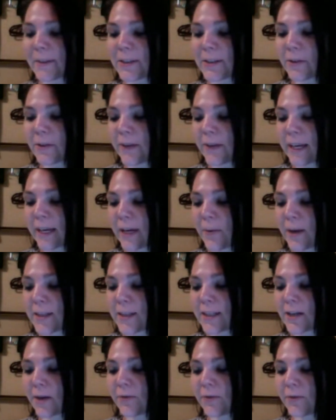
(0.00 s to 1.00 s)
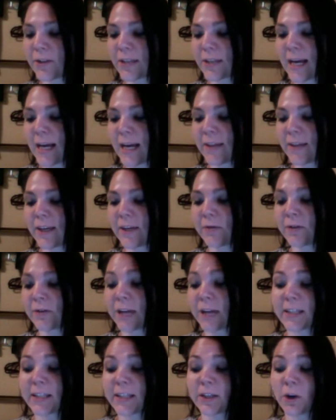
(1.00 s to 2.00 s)
So Vicky wants to know if there's anything you'd
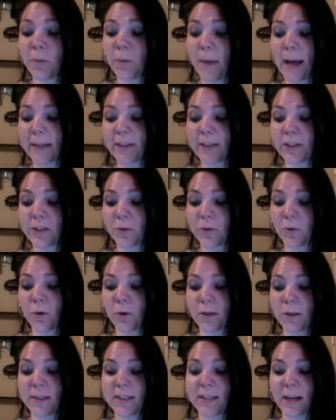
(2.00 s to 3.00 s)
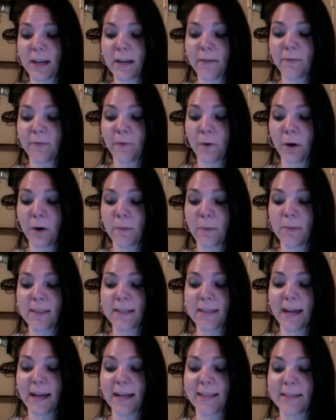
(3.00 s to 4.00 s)
like to go back to school and study for
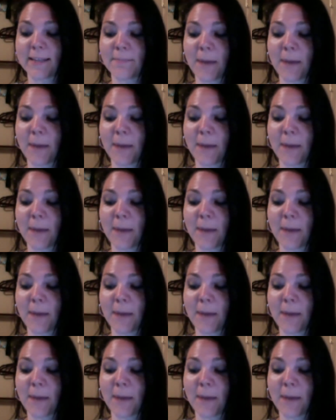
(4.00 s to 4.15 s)
besides